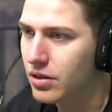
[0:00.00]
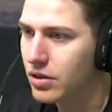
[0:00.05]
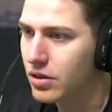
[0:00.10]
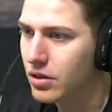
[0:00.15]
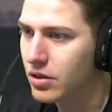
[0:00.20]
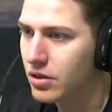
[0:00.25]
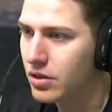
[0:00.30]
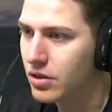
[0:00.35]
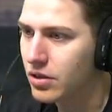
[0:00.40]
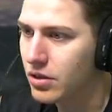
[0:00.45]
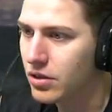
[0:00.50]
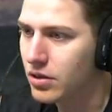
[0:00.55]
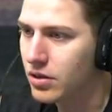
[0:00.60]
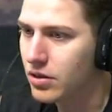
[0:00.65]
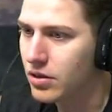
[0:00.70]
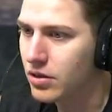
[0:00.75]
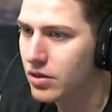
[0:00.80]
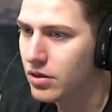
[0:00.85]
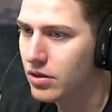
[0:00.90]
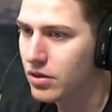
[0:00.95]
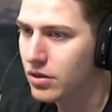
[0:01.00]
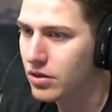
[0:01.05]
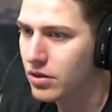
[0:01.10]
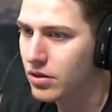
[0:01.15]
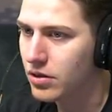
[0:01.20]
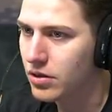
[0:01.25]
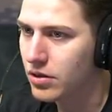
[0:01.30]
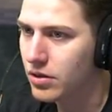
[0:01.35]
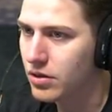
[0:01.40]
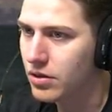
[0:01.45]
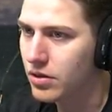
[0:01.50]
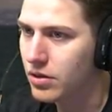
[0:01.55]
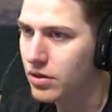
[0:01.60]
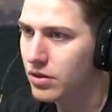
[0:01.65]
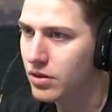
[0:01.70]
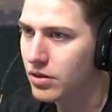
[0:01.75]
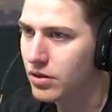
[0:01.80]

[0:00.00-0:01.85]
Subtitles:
(silence)